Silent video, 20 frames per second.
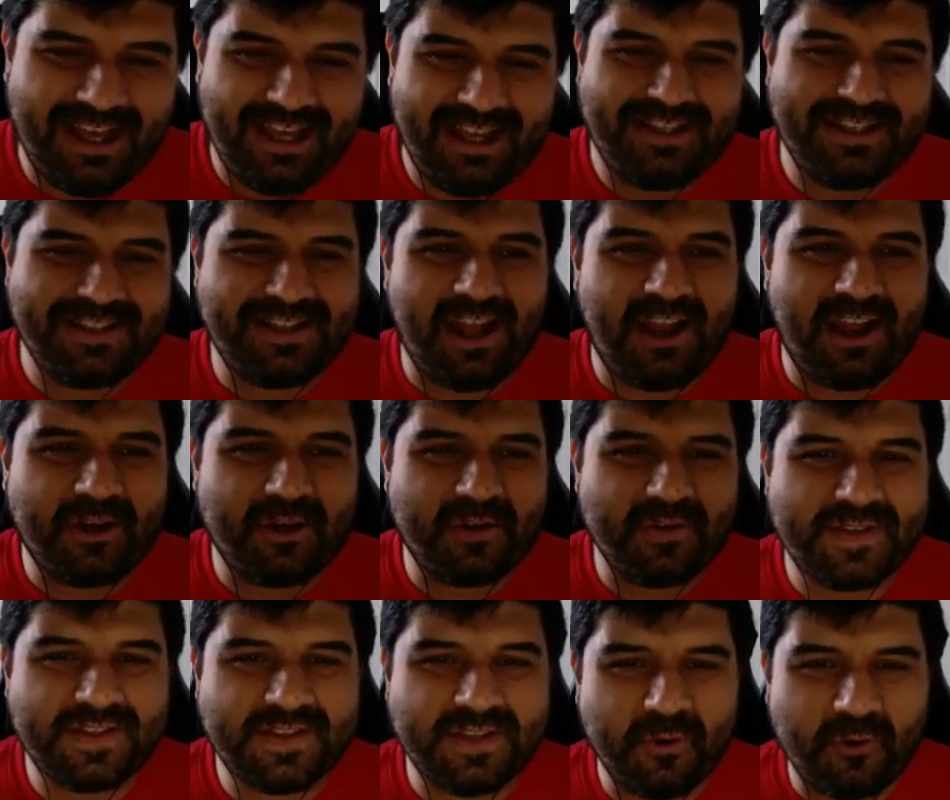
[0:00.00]
Does not go
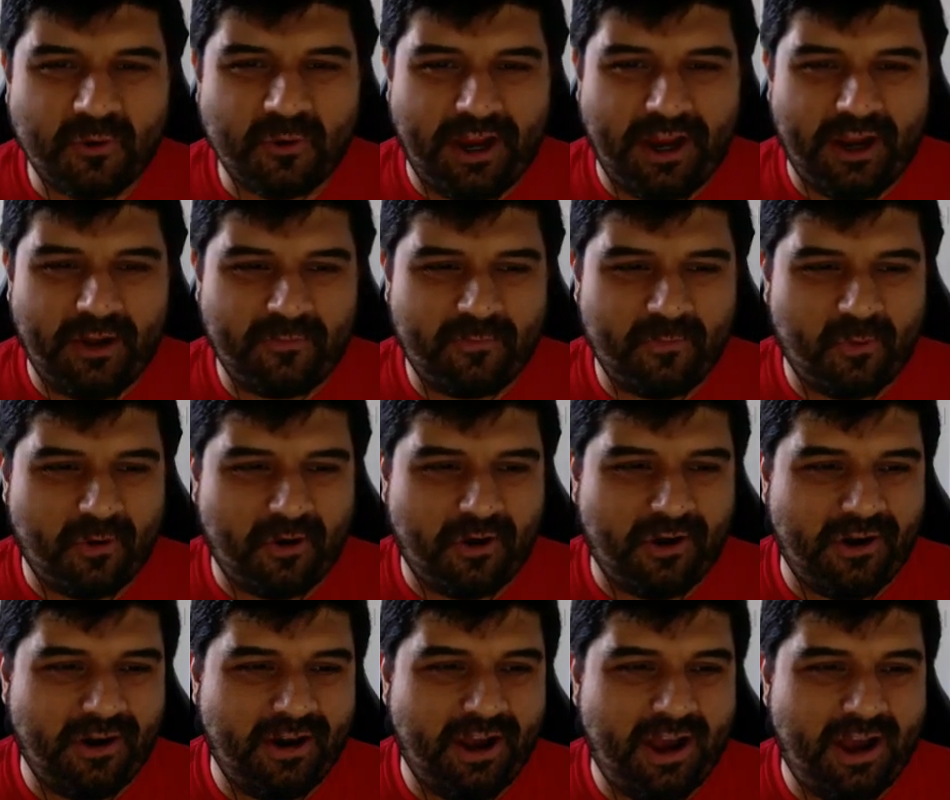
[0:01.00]
so great
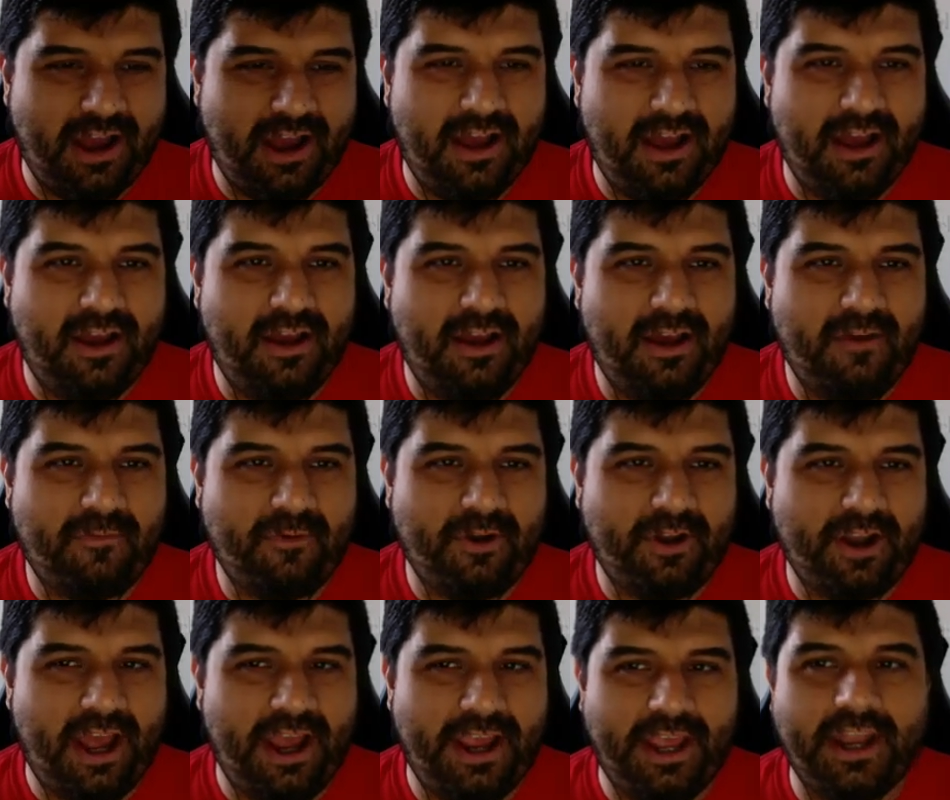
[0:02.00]
for
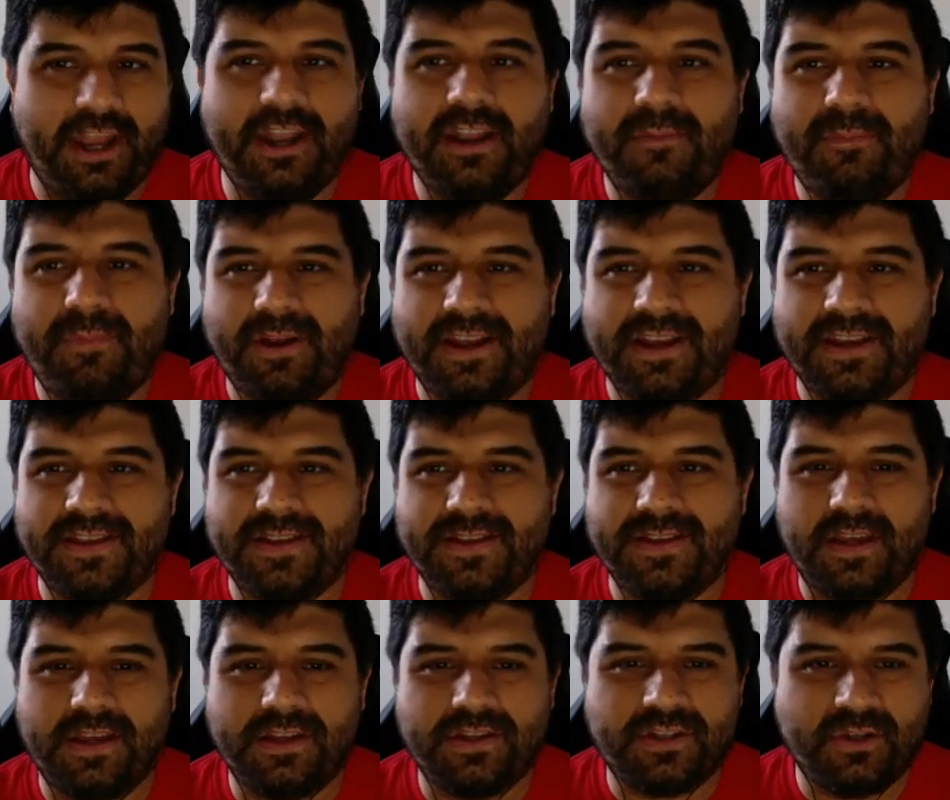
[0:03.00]
Diane
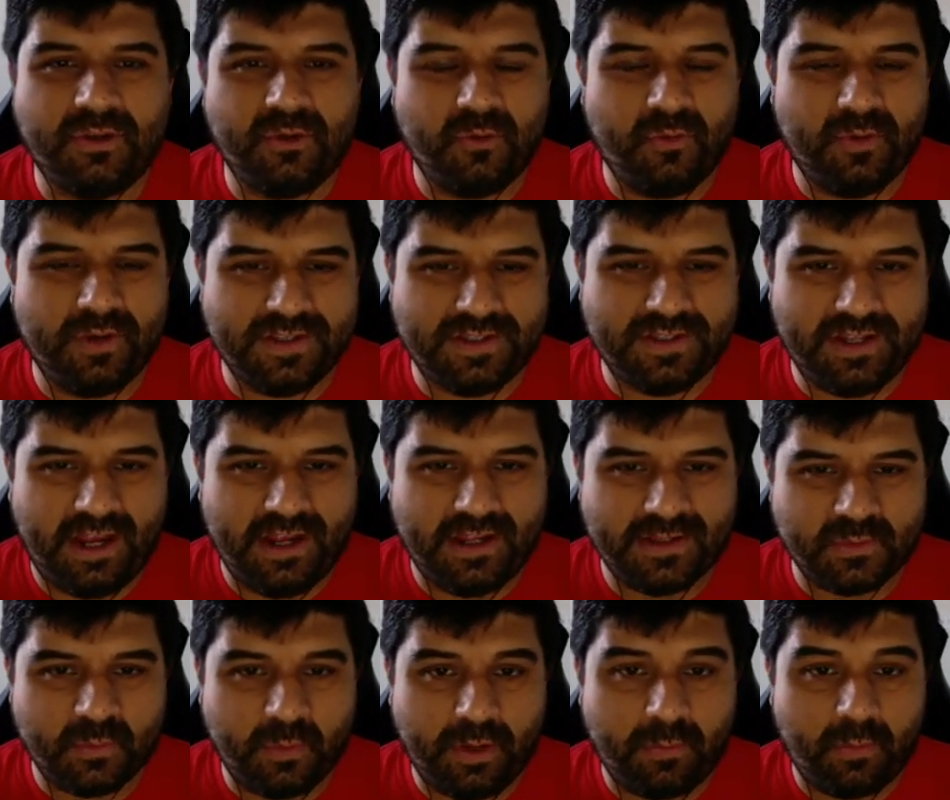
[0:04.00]
because 2 is
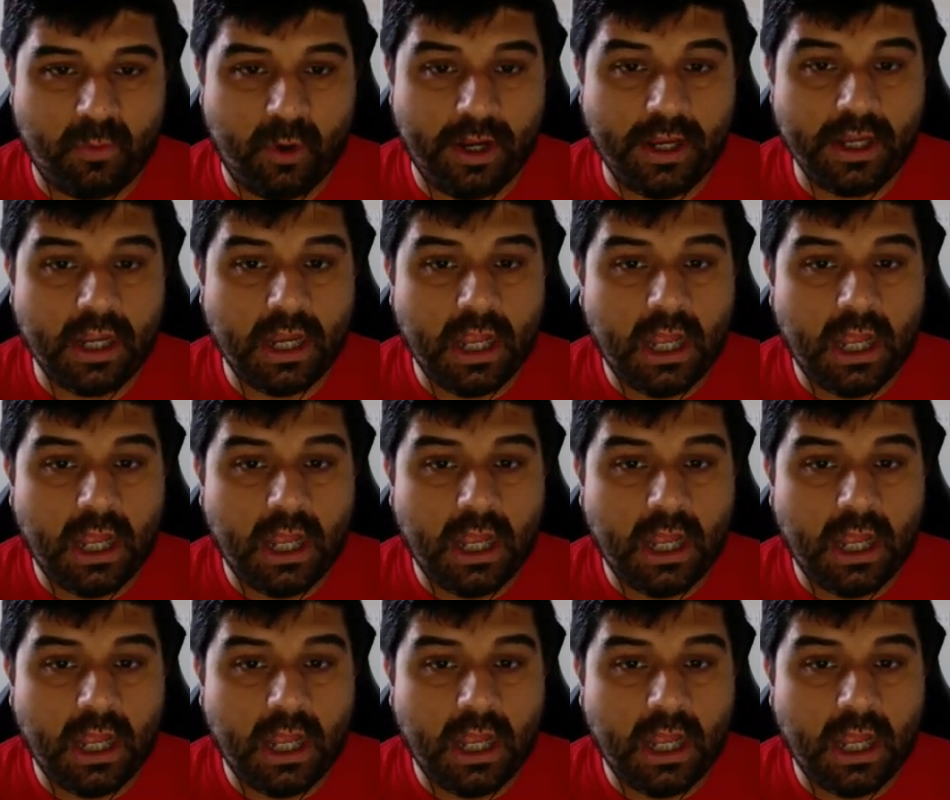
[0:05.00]
Diane's weak point.